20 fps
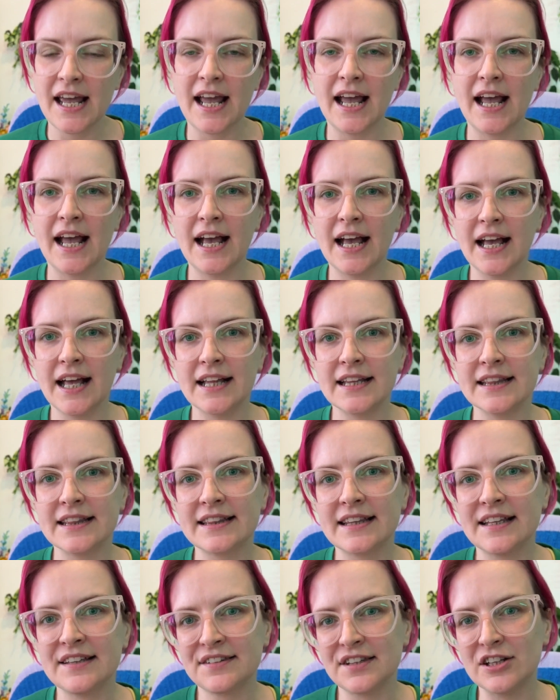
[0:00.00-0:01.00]

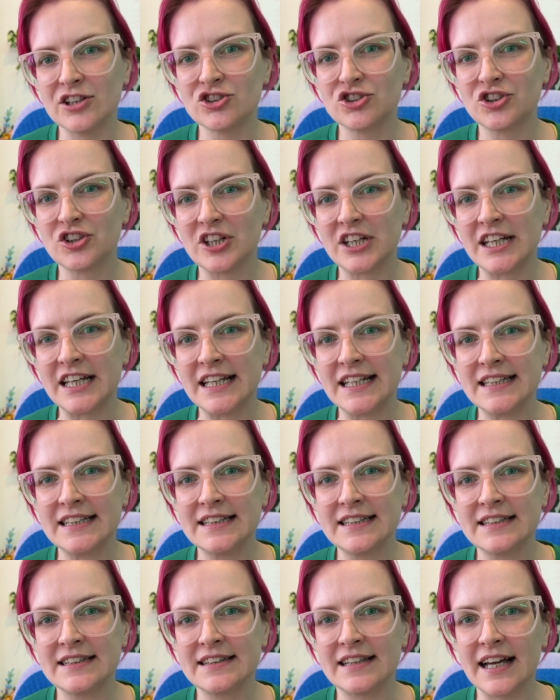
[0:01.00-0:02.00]
And essentially
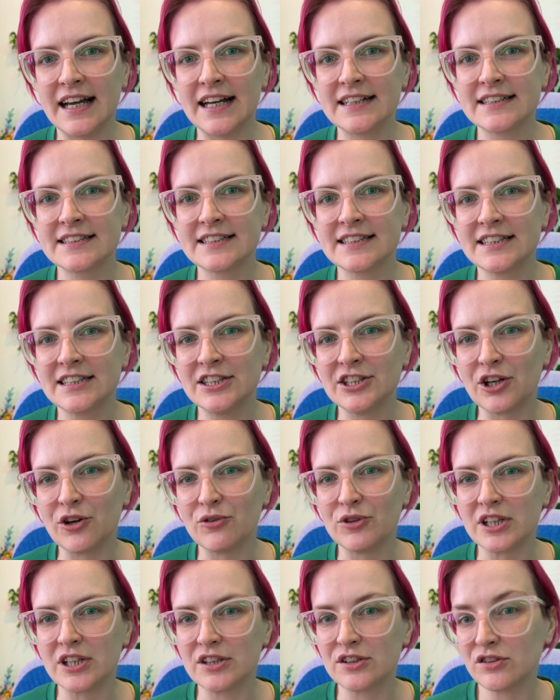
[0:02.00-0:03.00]
that
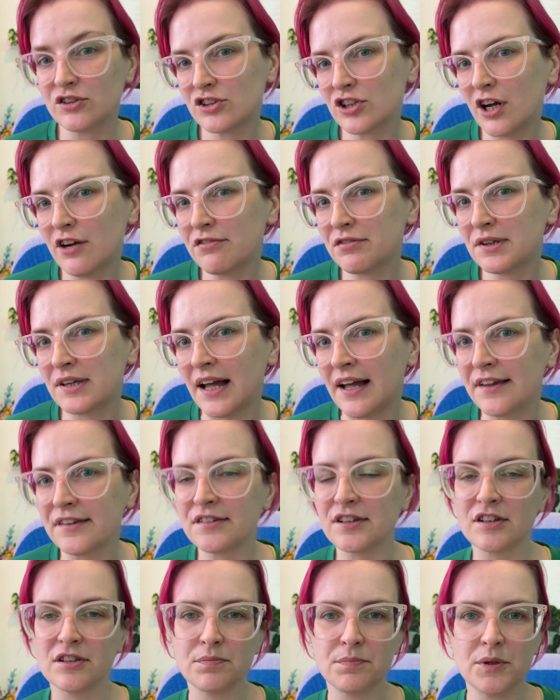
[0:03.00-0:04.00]
the soft
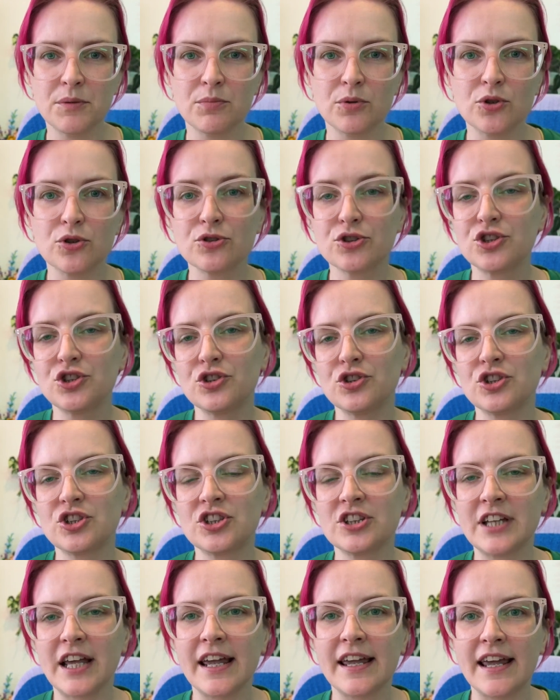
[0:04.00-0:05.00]
sciences people should
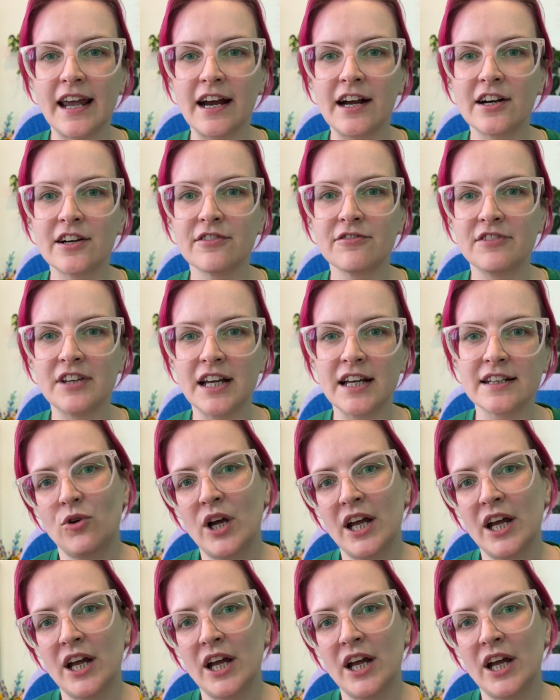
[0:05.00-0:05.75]
take care of that.